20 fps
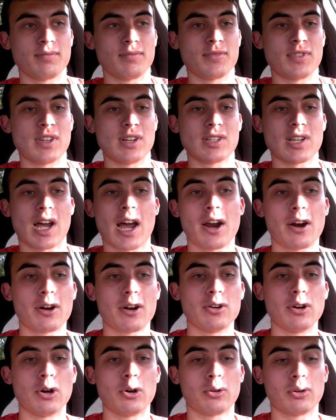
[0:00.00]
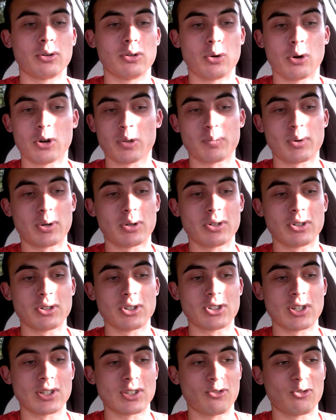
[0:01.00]
The entire North Pole is
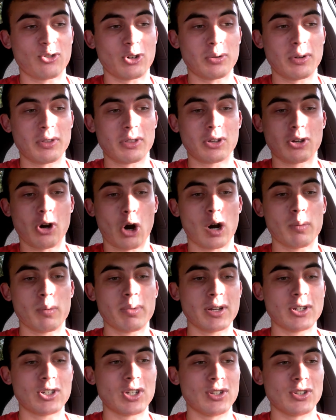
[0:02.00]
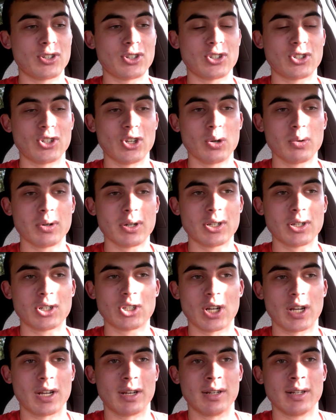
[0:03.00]
just full with garbage and sewage
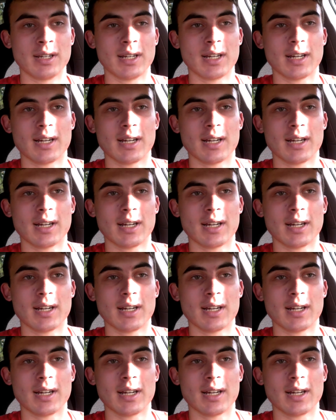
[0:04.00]
and